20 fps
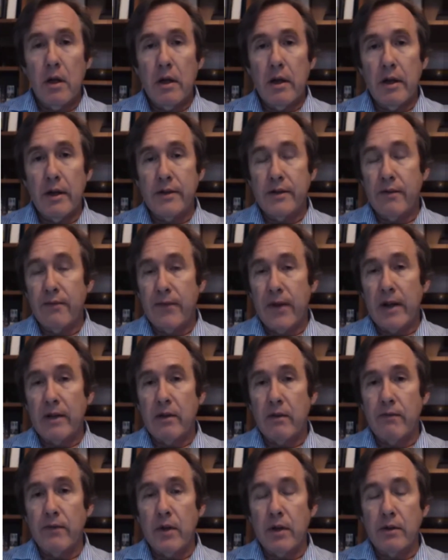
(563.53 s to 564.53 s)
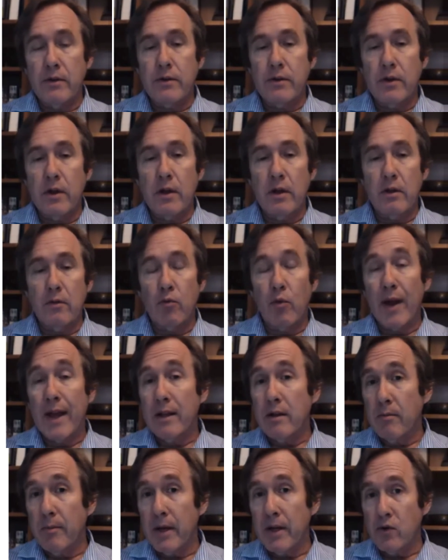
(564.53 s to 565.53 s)
its effectiveness in
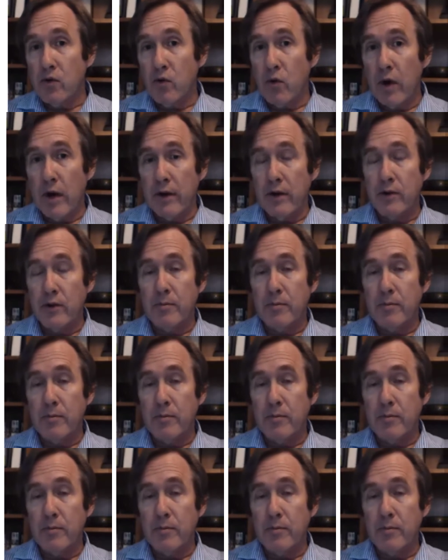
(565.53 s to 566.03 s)
randomized trials,